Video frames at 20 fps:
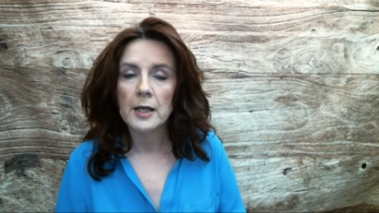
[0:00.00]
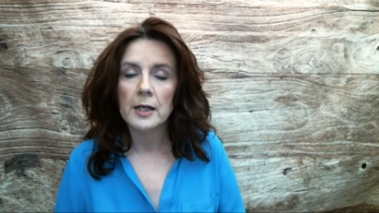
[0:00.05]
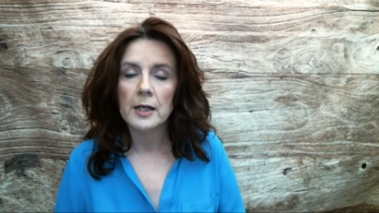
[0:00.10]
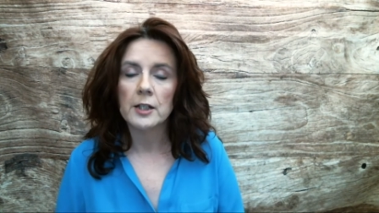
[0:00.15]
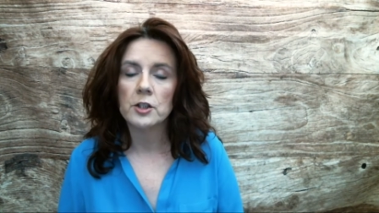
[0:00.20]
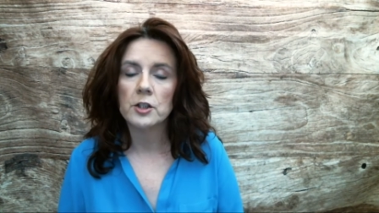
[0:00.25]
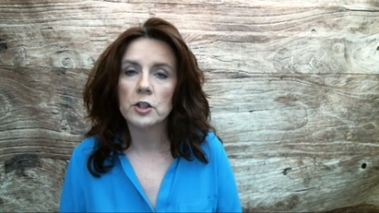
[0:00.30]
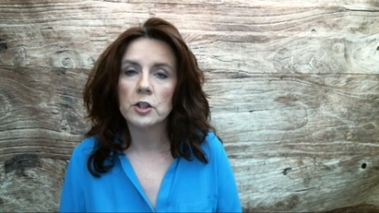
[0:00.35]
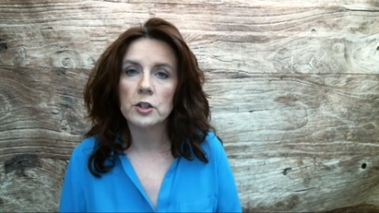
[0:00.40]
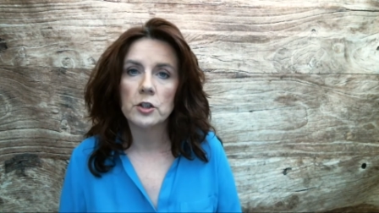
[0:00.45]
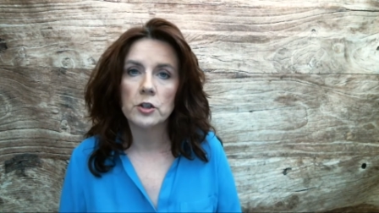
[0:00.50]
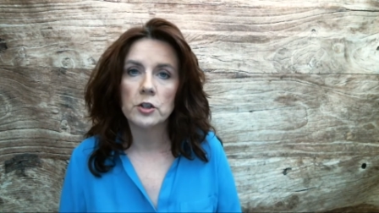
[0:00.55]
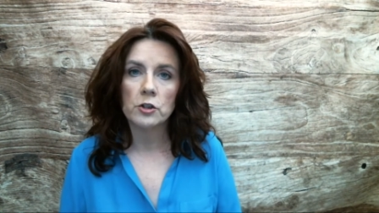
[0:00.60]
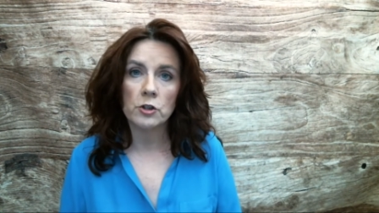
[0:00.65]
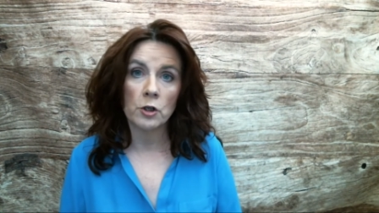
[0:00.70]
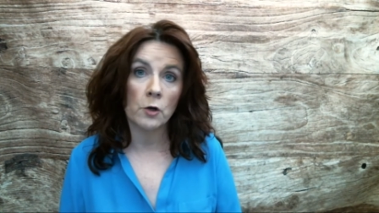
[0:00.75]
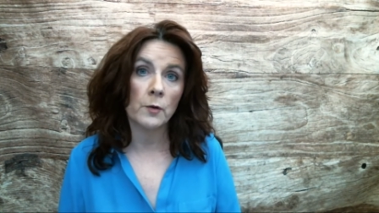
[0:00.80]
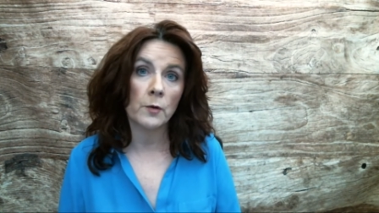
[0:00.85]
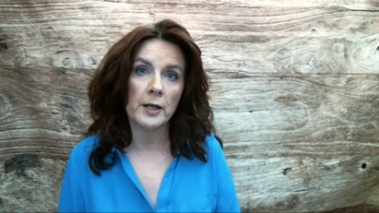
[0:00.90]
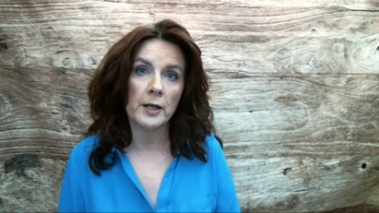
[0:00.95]
It's just
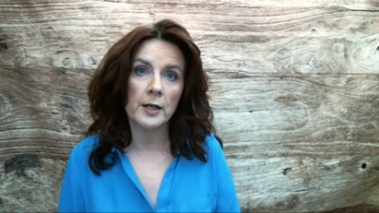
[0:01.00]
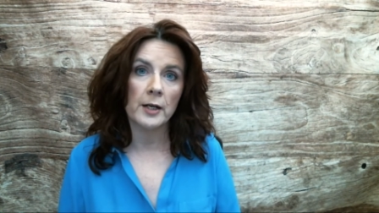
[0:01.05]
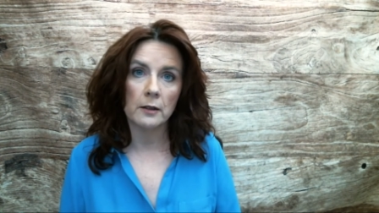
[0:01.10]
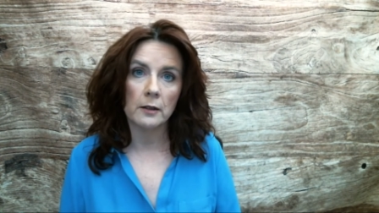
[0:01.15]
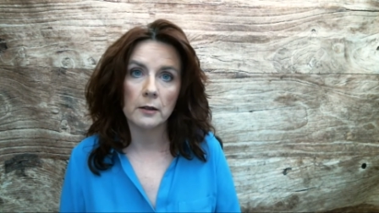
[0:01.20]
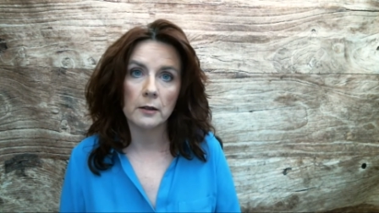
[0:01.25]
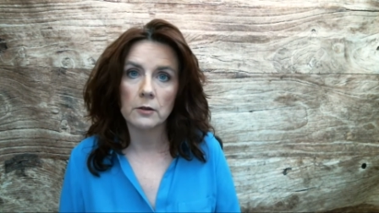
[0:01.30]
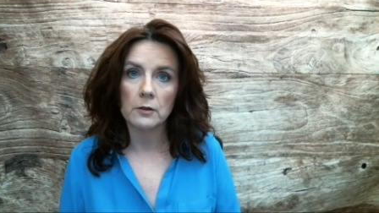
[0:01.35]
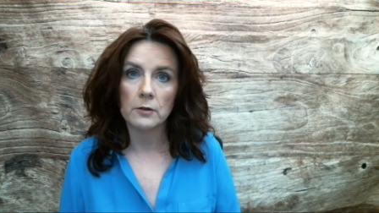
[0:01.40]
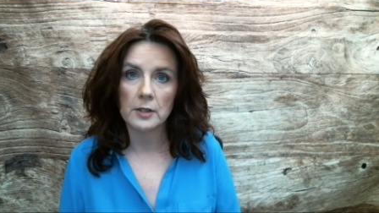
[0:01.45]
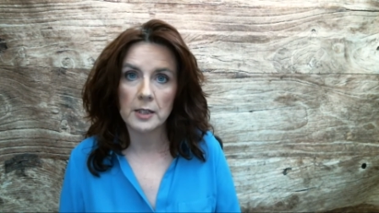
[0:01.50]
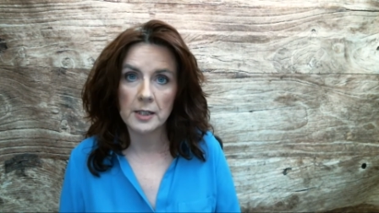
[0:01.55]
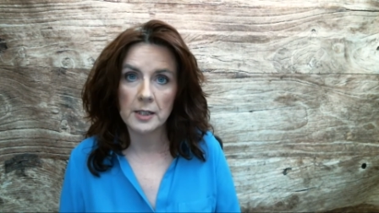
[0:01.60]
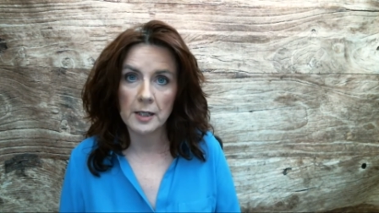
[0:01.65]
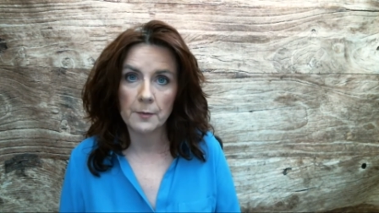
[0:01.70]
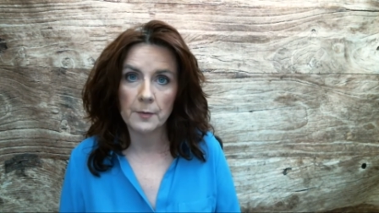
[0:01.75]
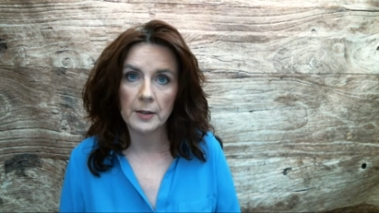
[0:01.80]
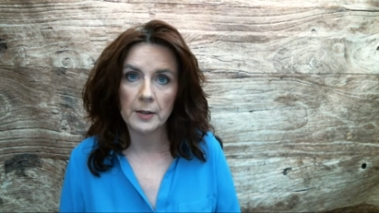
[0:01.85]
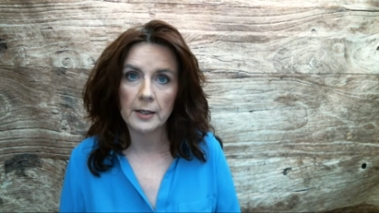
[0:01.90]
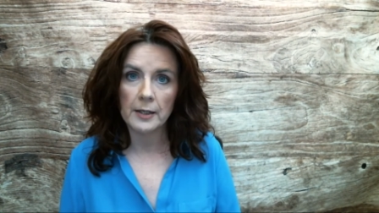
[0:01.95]
showing a little
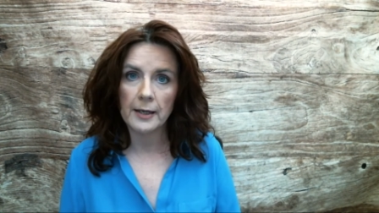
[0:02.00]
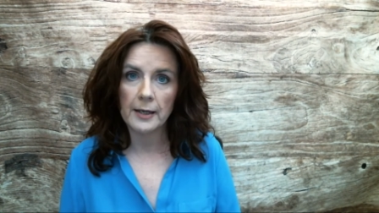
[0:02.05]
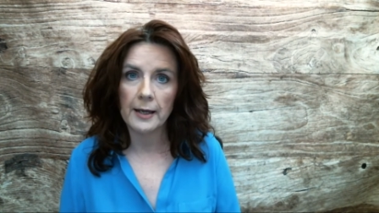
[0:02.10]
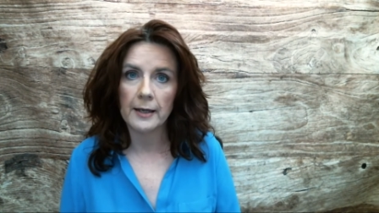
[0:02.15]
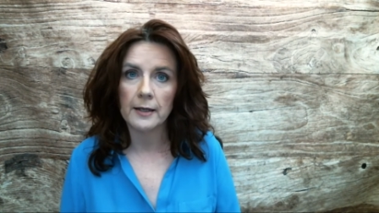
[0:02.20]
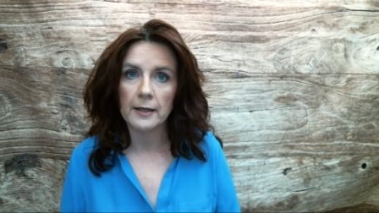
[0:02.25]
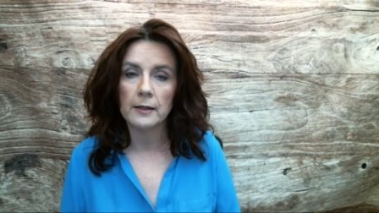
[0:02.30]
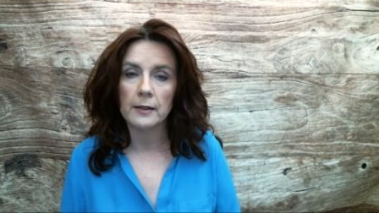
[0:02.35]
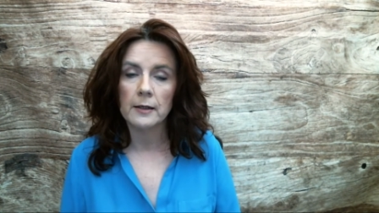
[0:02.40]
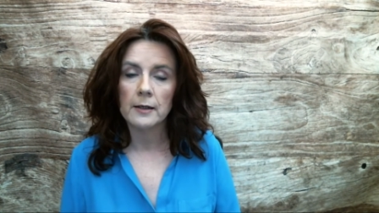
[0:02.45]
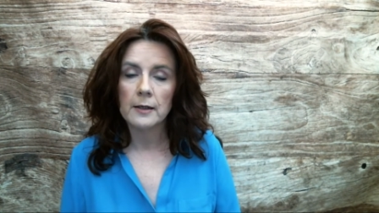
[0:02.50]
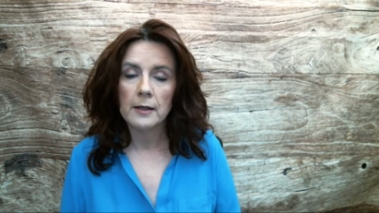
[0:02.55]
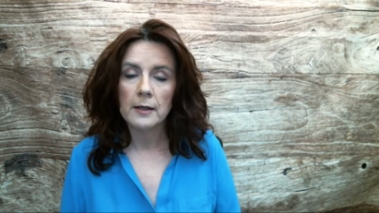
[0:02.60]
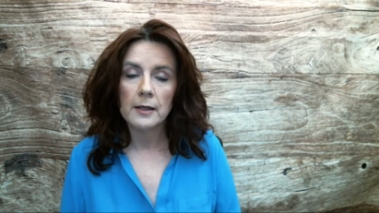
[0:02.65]
snippet and